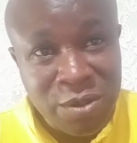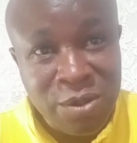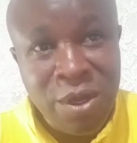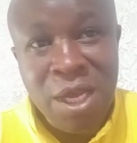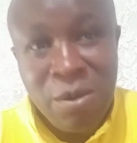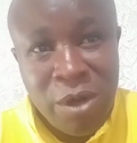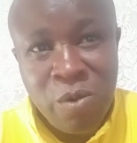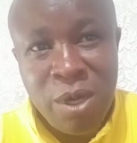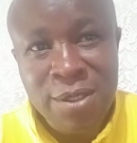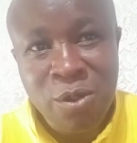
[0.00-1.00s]
So anyone who
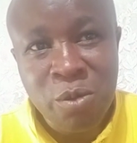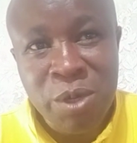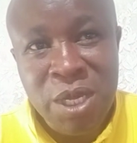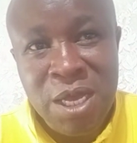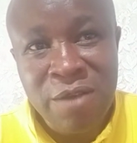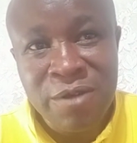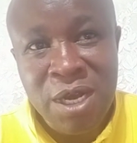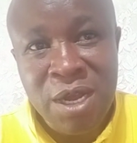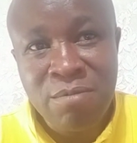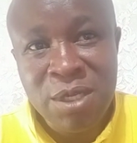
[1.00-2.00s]
wants to be
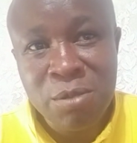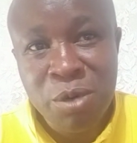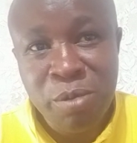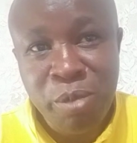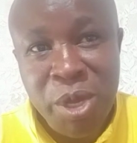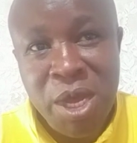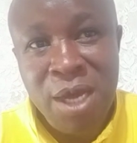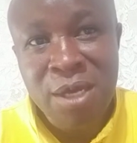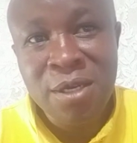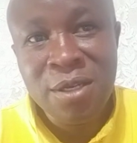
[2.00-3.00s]
governor must
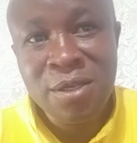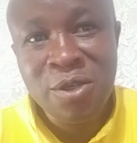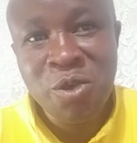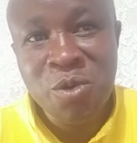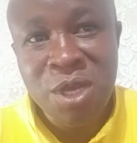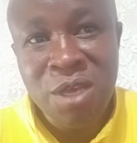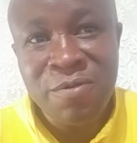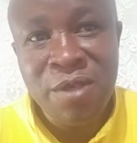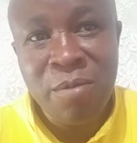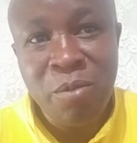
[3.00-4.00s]
prepare to
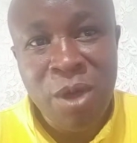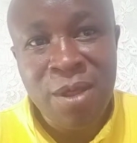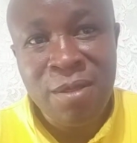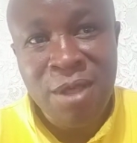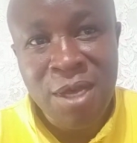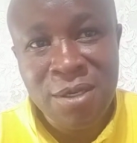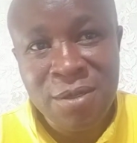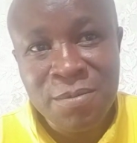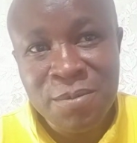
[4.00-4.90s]
give them more than that.